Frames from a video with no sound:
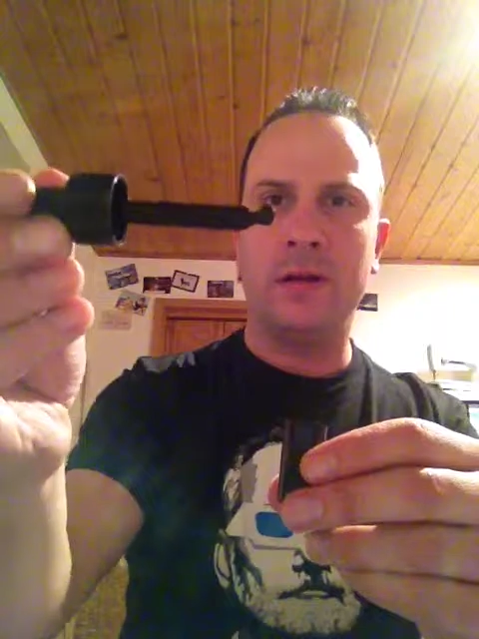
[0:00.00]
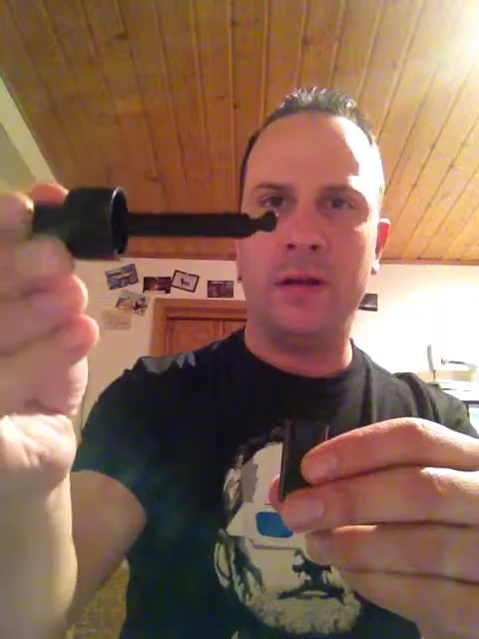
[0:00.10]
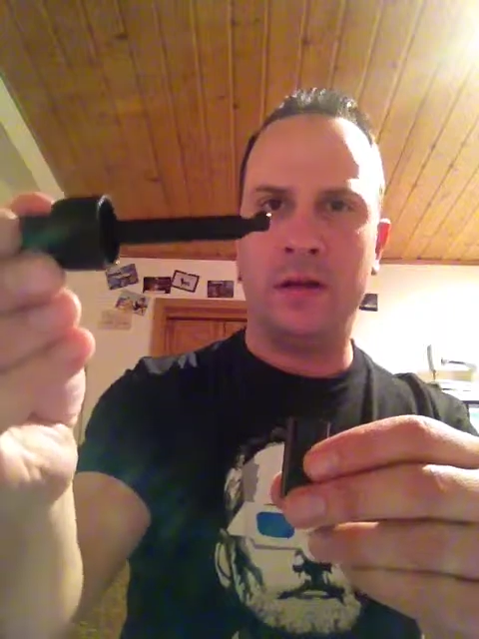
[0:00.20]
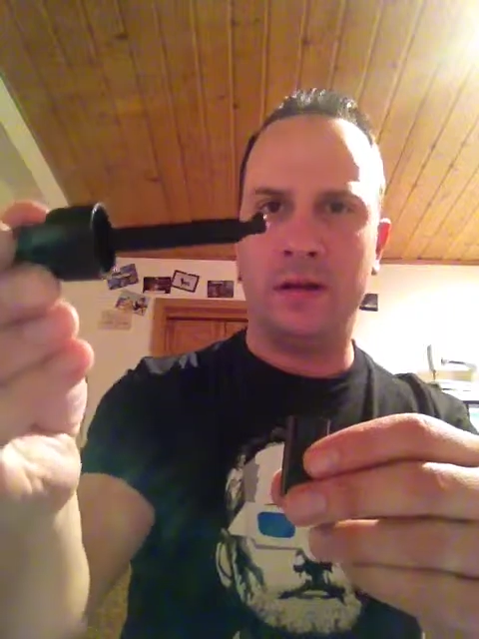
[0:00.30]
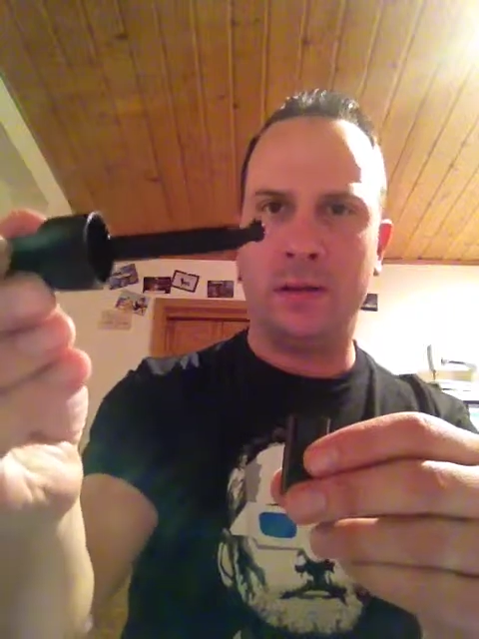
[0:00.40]

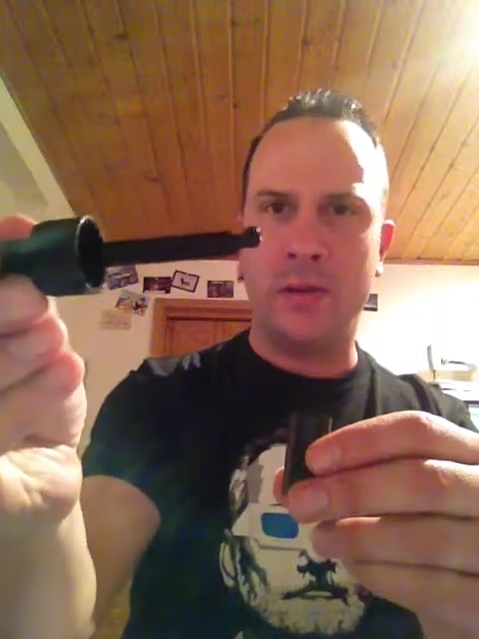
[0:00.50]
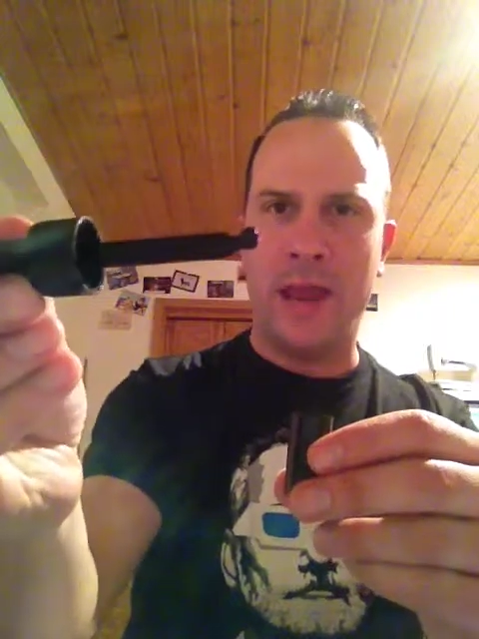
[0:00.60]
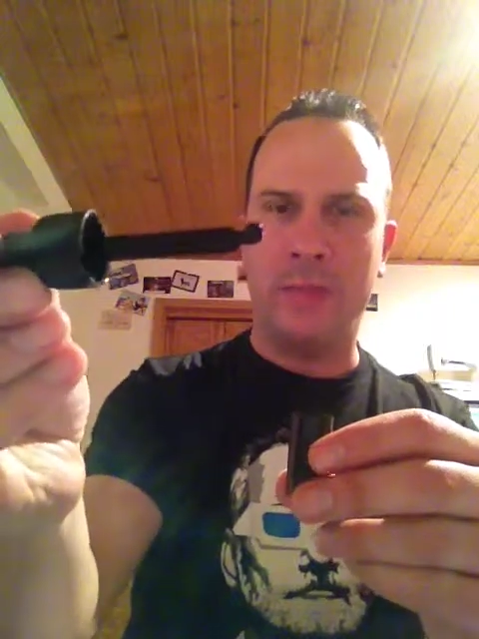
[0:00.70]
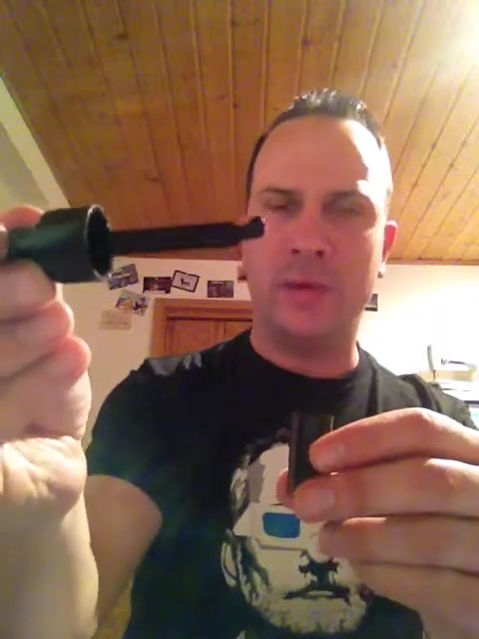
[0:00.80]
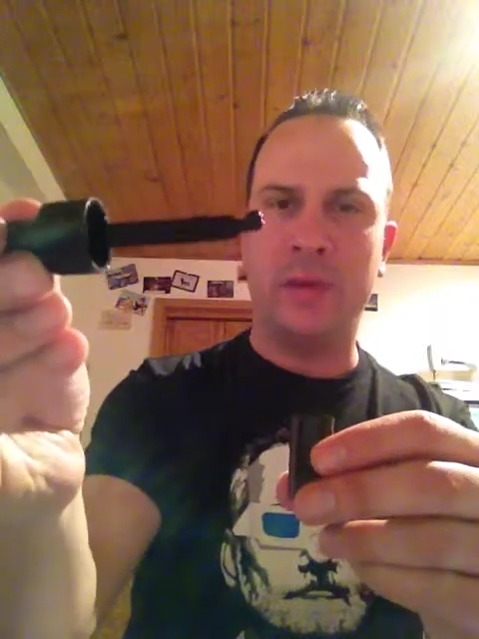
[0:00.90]
little
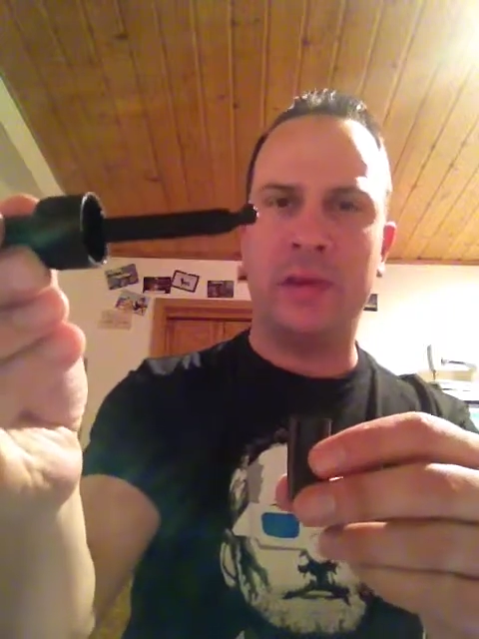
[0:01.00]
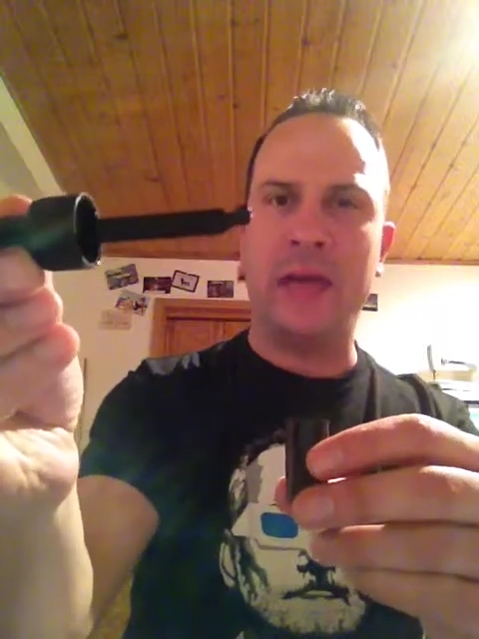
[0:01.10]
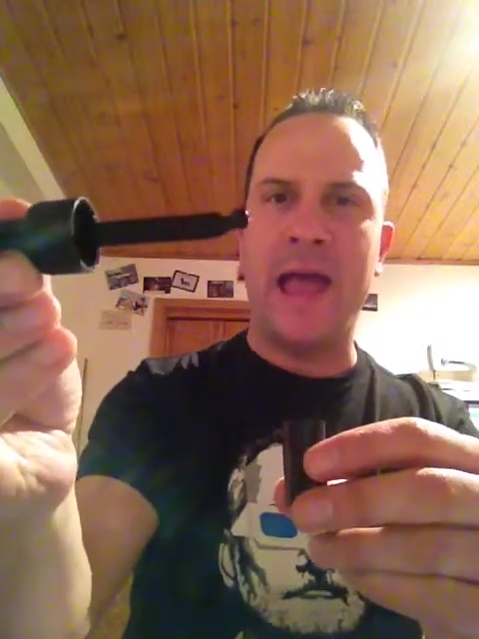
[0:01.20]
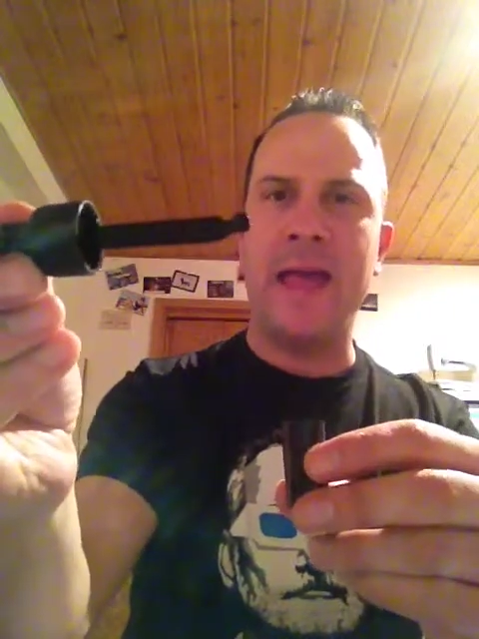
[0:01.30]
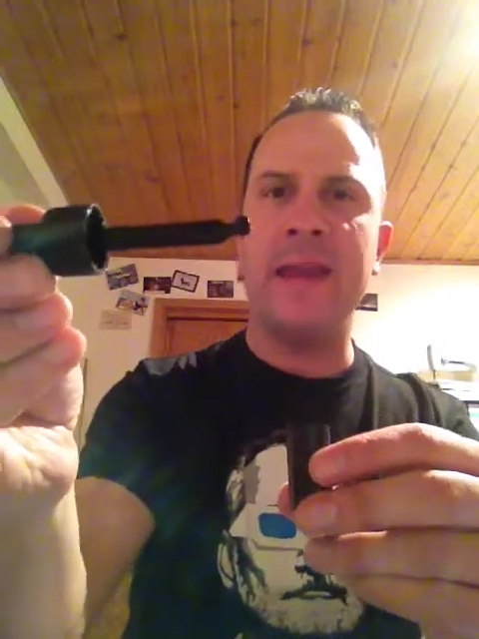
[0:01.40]
ampule at
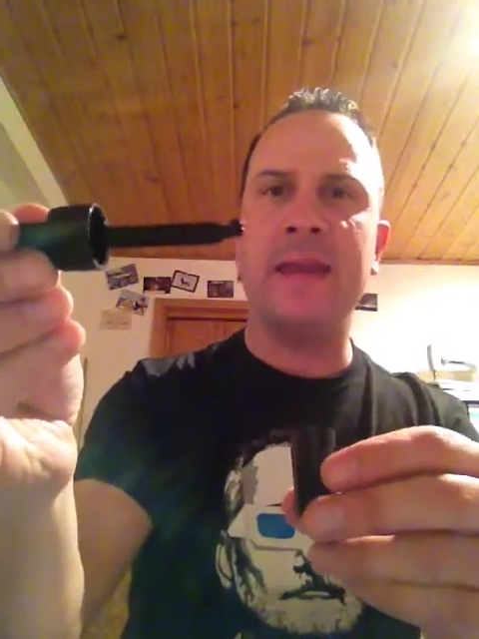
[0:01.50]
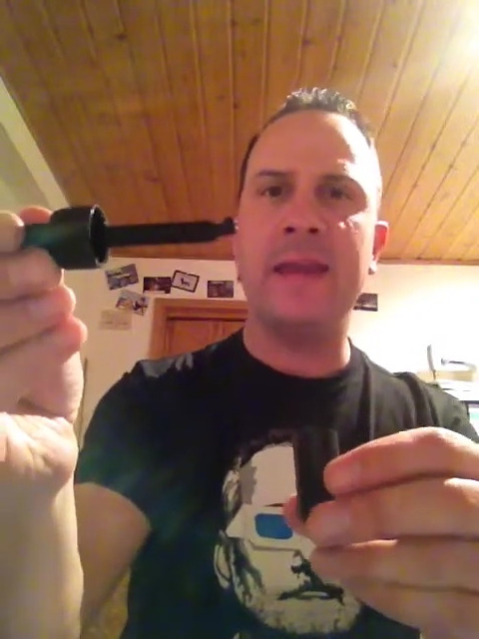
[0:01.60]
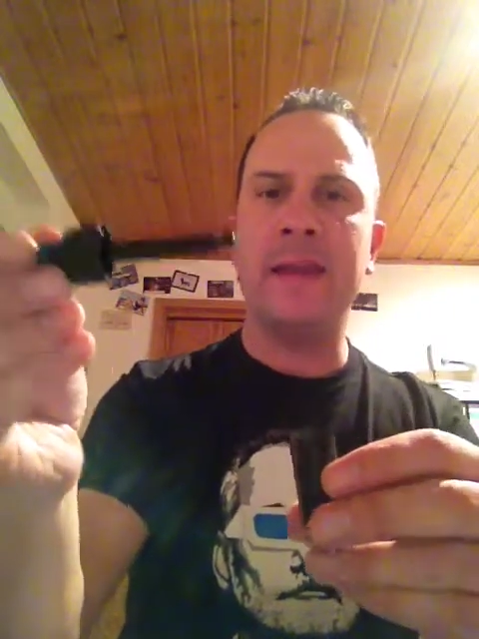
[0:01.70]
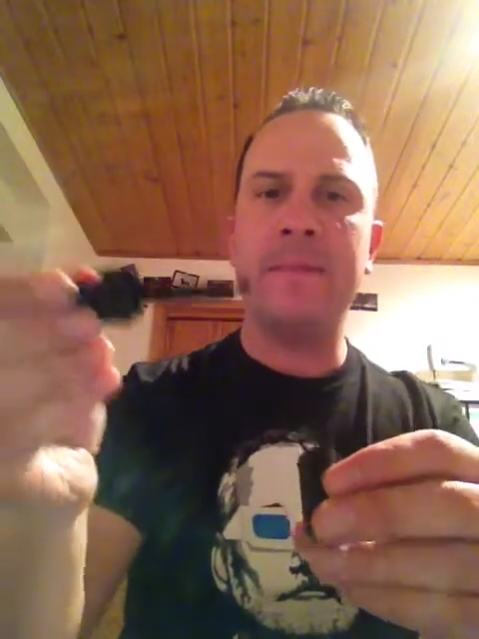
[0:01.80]
the end,